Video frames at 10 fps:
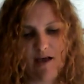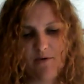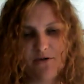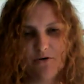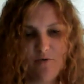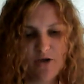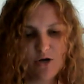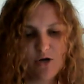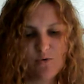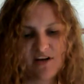I went through a
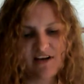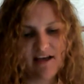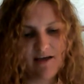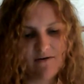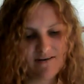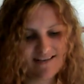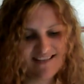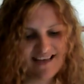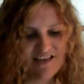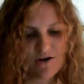period when I
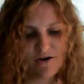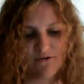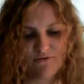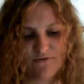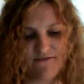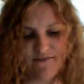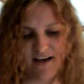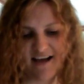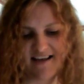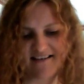sat there and
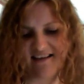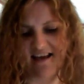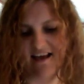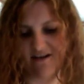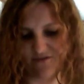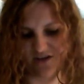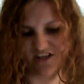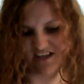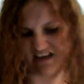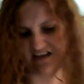revised
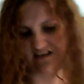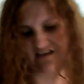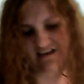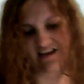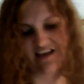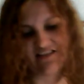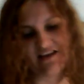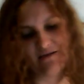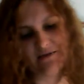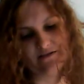everything, and
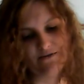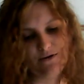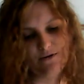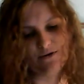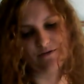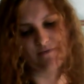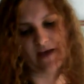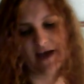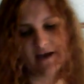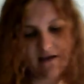that was a few years
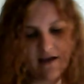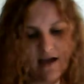back.